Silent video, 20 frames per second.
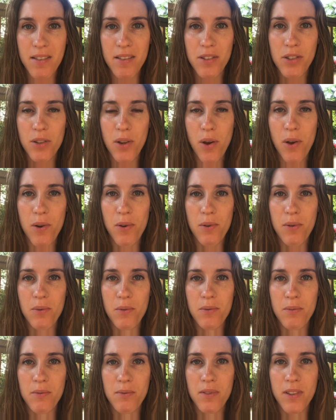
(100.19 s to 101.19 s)
So
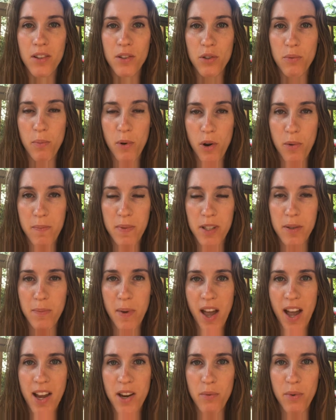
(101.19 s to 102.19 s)
there's a purpose
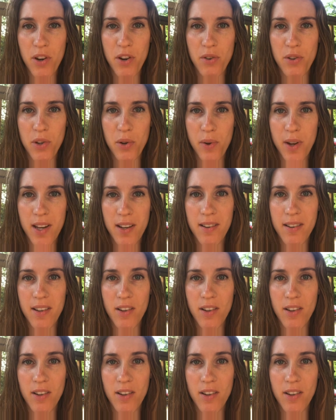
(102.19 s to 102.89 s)
behind what you're doing.